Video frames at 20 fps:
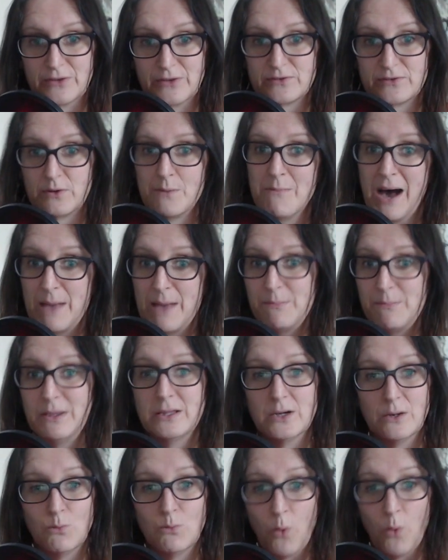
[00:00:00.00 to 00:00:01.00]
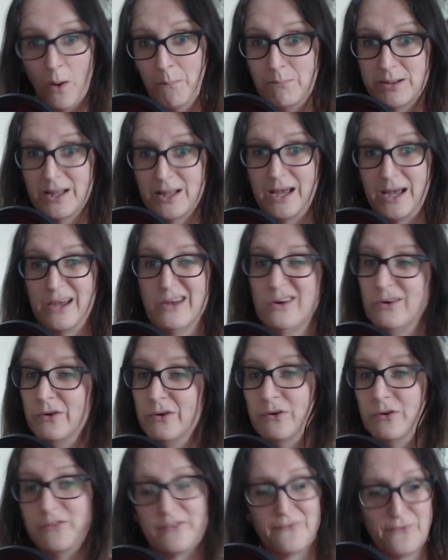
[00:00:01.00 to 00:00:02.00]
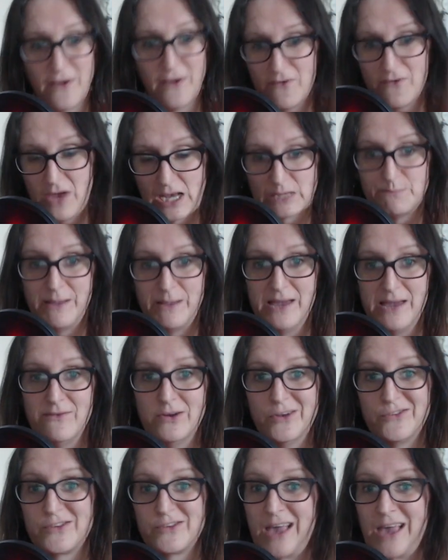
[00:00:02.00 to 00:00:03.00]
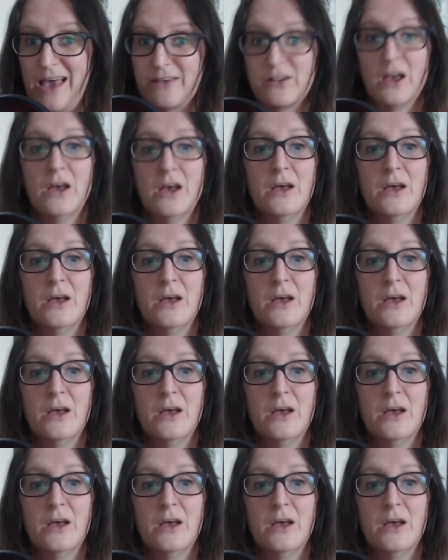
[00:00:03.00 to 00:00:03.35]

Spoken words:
So it might be that one player who's very experienced gets